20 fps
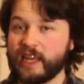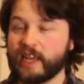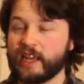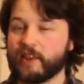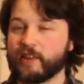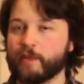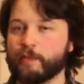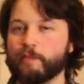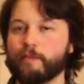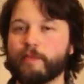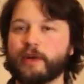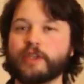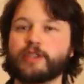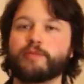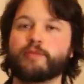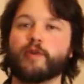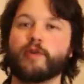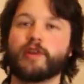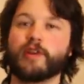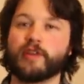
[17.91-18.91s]
it's a
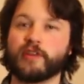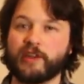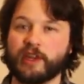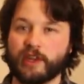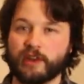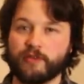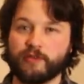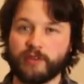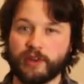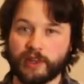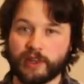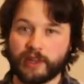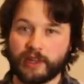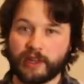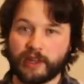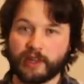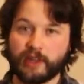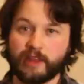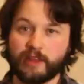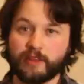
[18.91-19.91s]
much more distinct
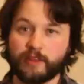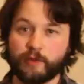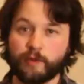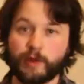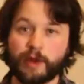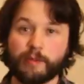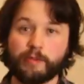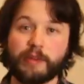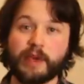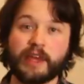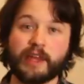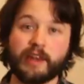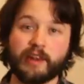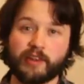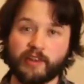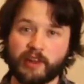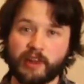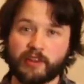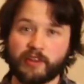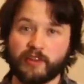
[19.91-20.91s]
feeling than when a
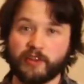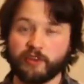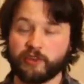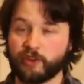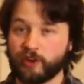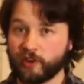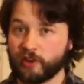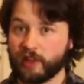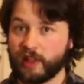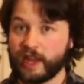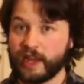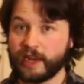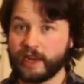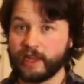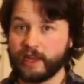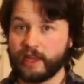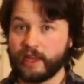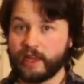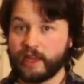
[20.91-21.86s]
pin sets on the shear line.